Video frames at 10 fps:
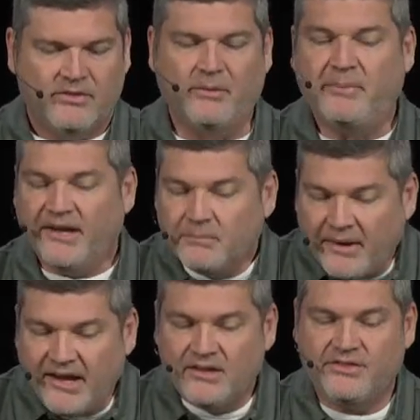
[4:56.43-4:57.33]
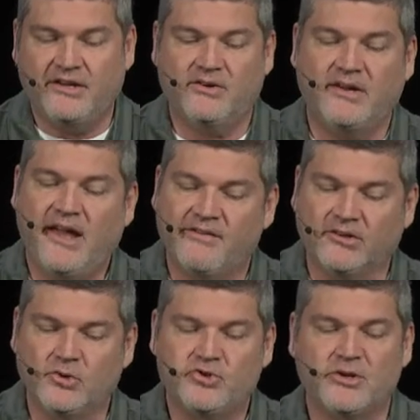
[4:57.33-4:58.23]
the Big Bang Theory,
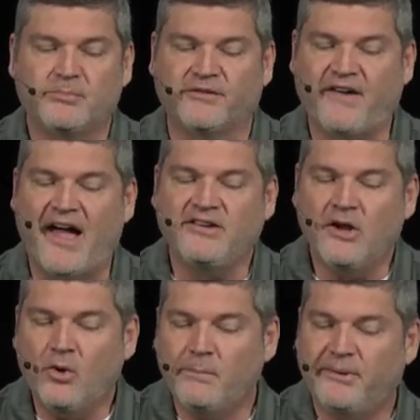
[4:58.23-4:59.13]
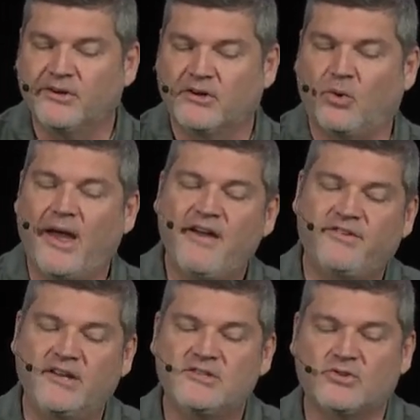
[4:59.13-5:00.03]
evolution provide no empirical
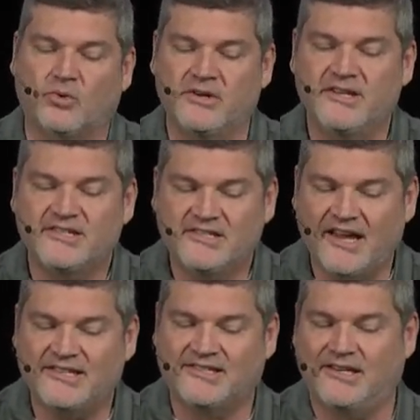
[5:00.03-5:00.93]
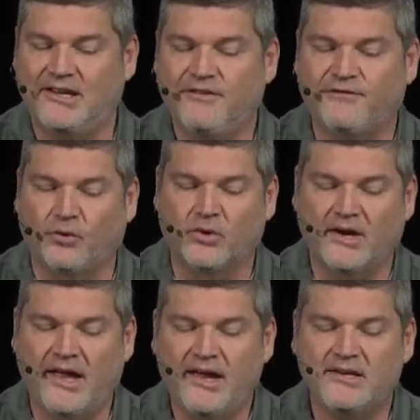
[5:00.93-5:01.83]
evidence or necessity
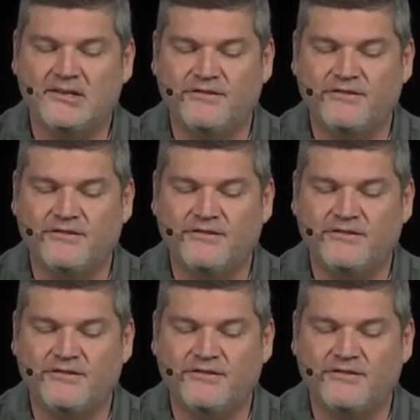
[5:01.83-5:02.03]
for a